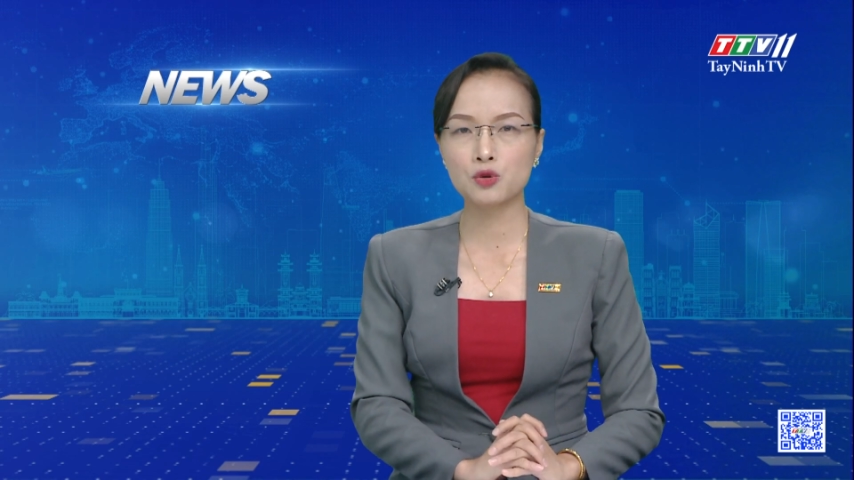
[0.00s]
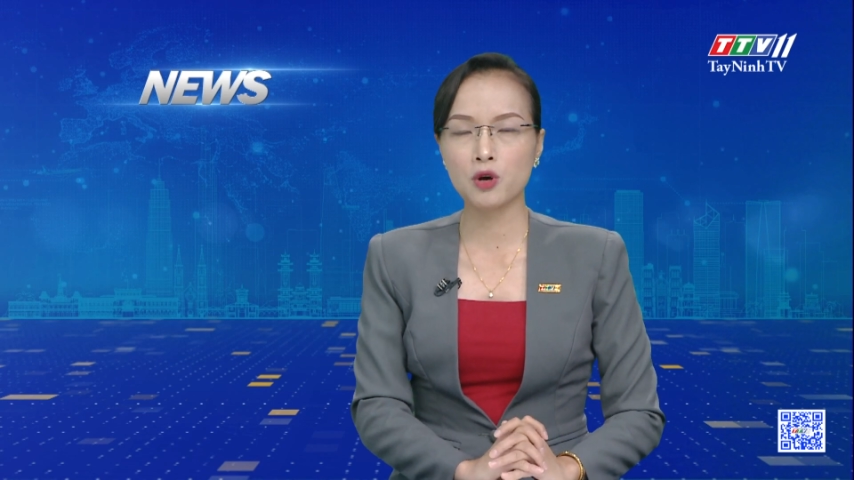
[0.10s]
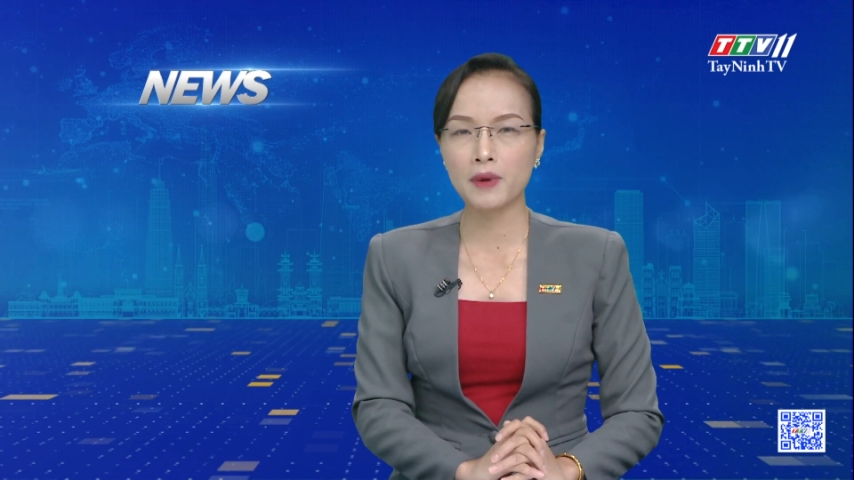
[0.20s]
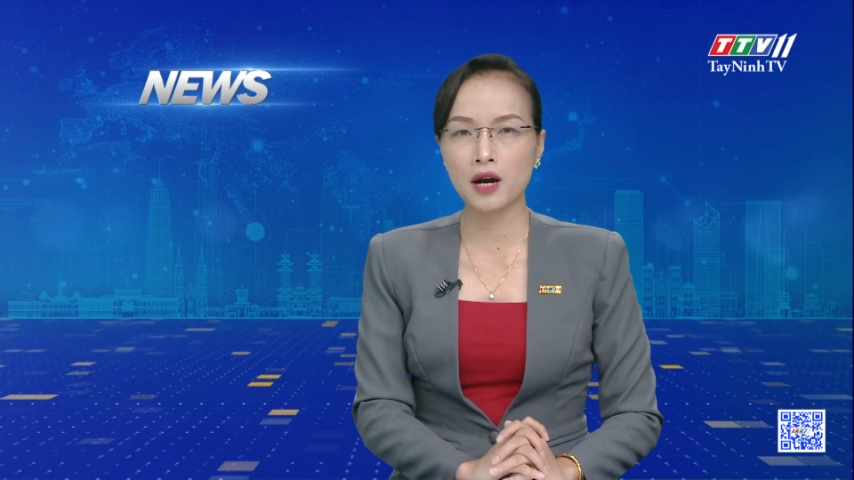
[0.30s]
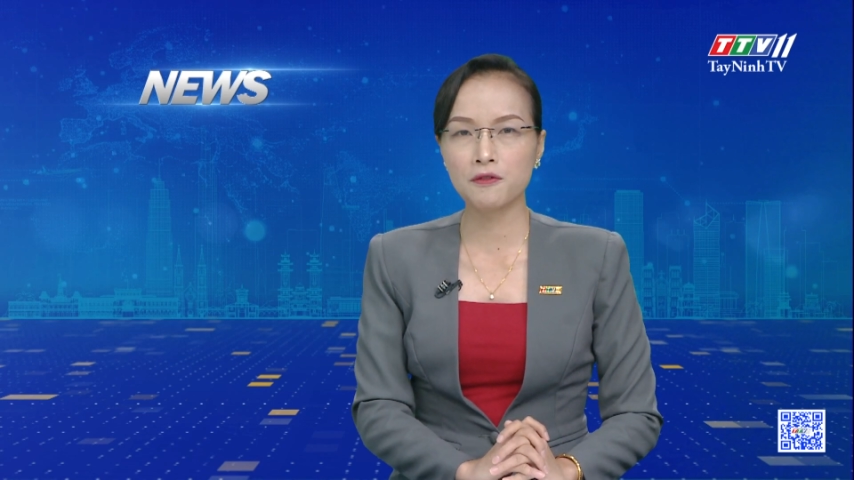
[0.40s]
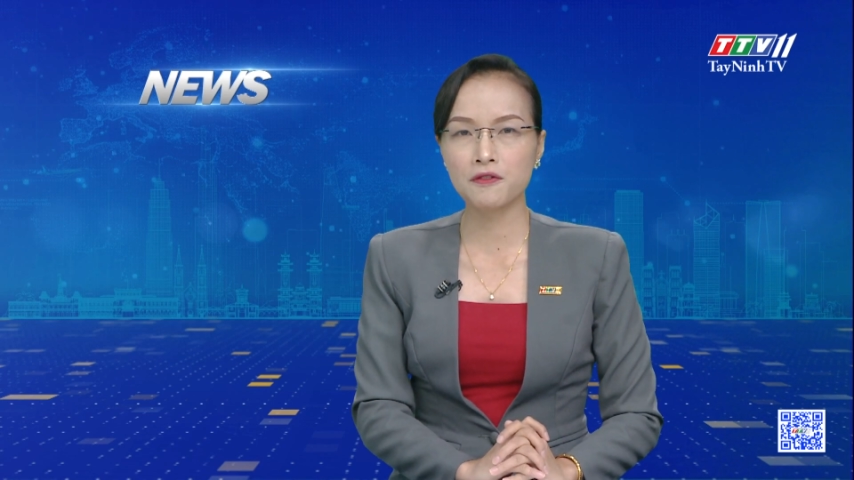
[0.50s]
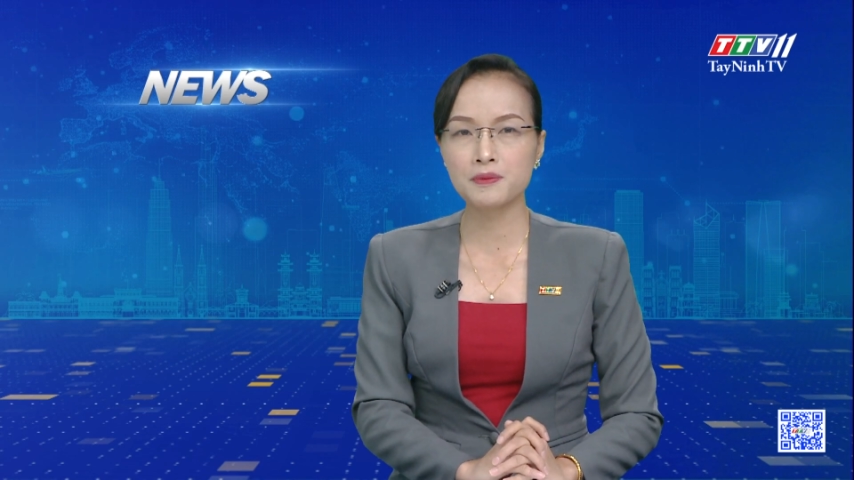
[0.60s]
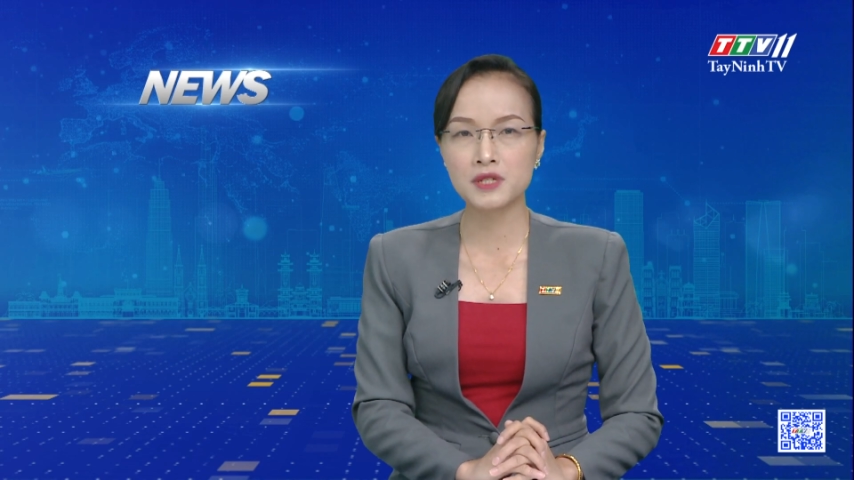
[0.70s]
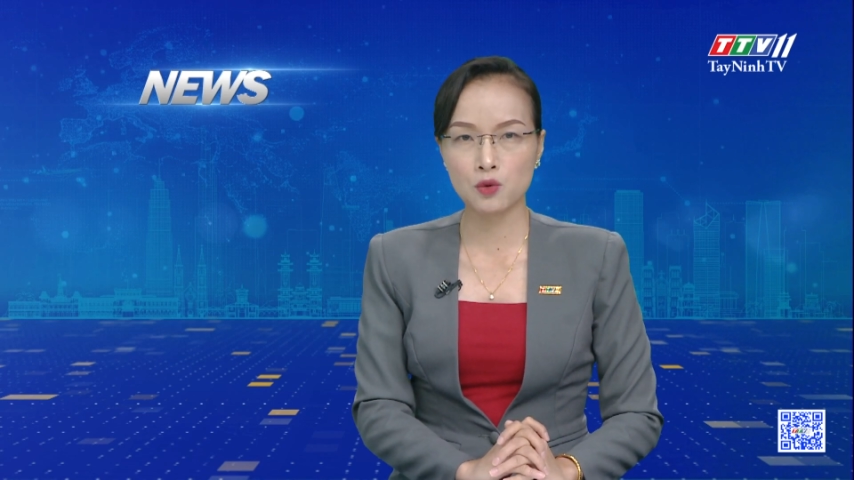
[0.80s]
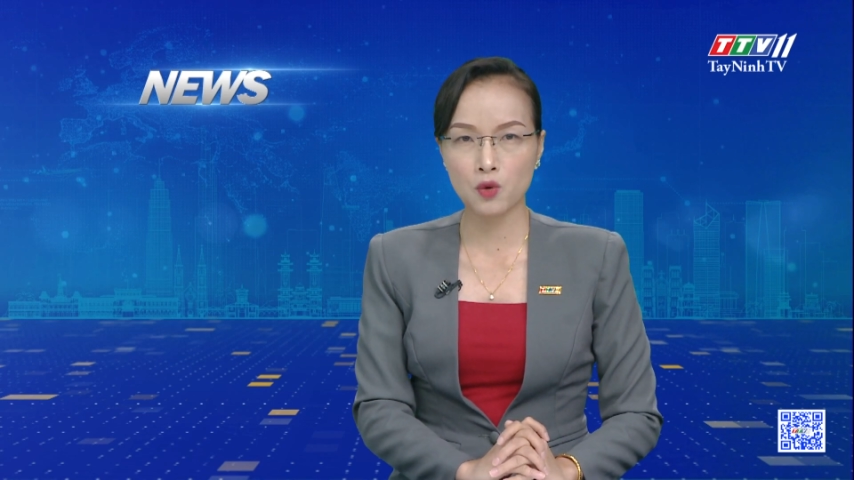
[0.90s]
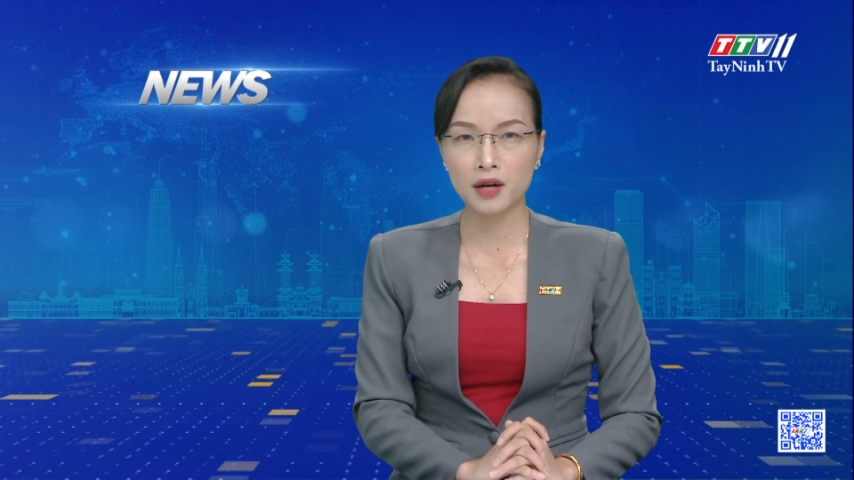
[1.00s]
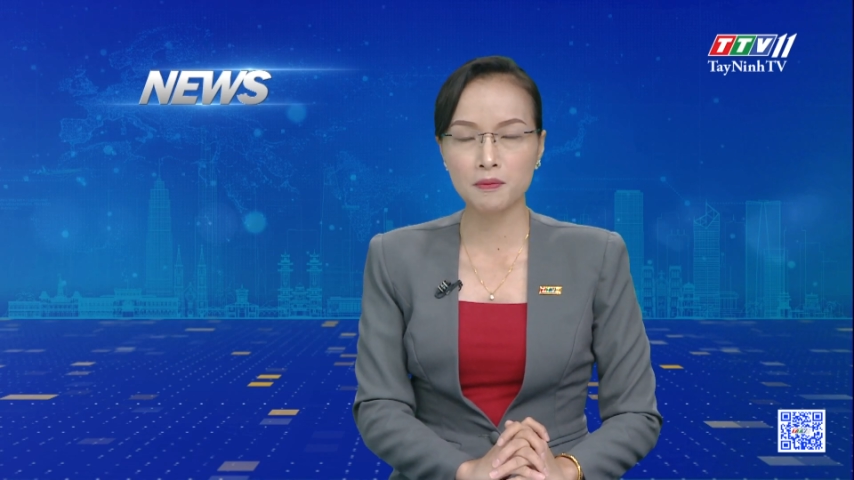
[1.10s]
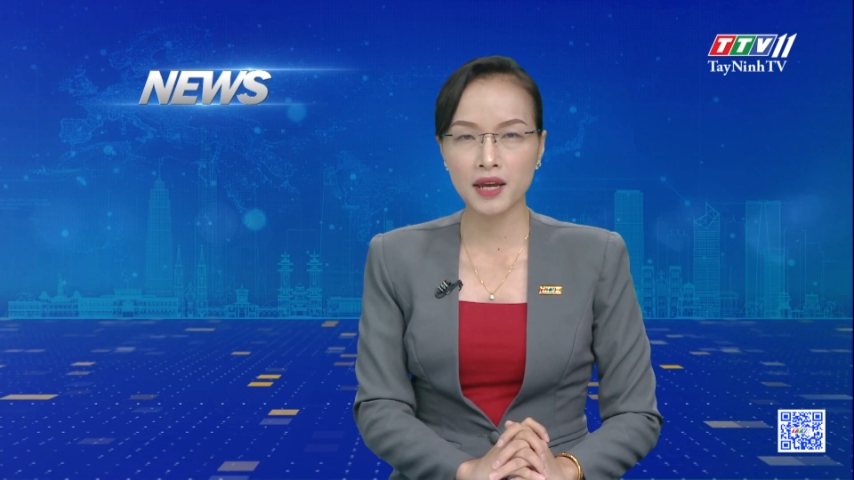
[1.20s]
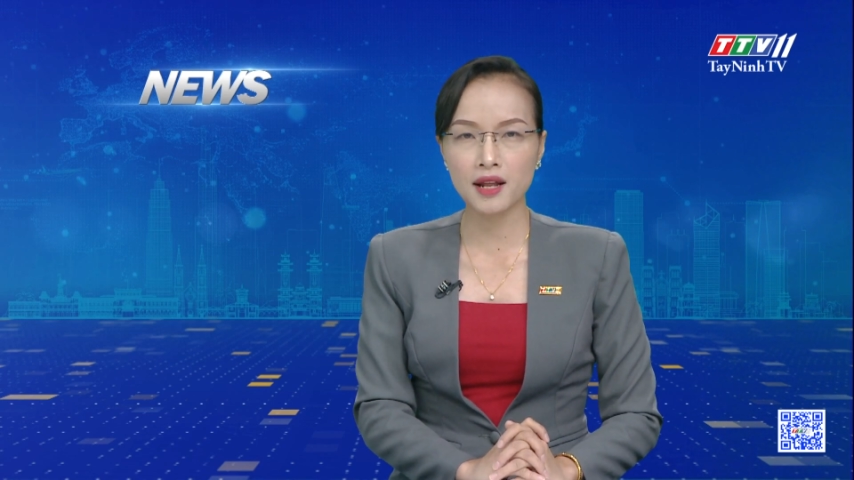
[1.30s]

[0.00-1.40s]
to about 51